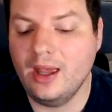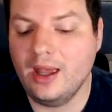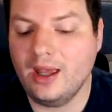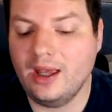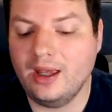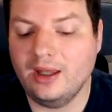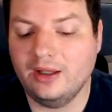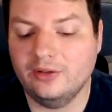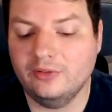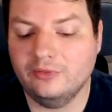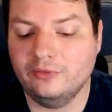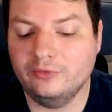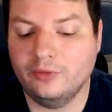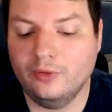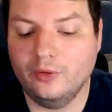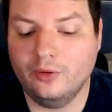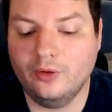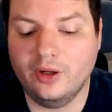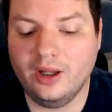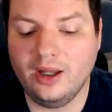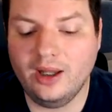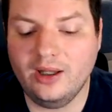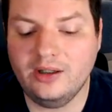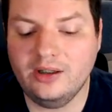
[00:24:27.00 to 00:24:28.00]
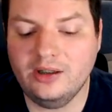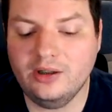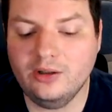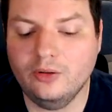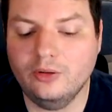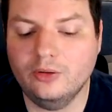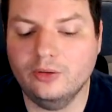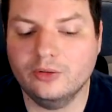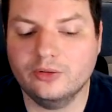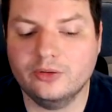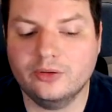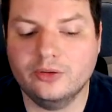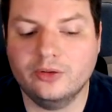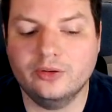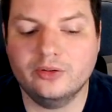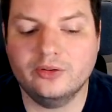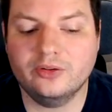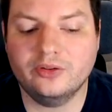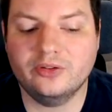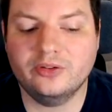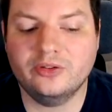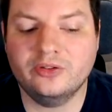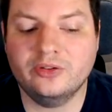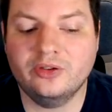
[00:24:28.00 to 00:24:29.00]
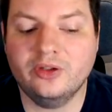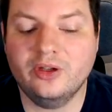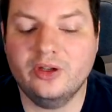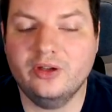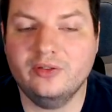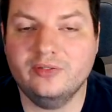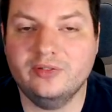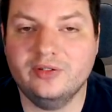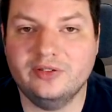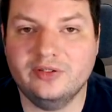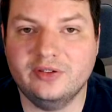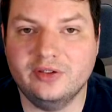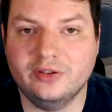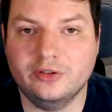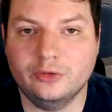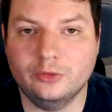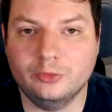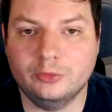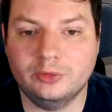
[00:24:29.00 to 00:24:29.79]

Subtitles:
And for any other services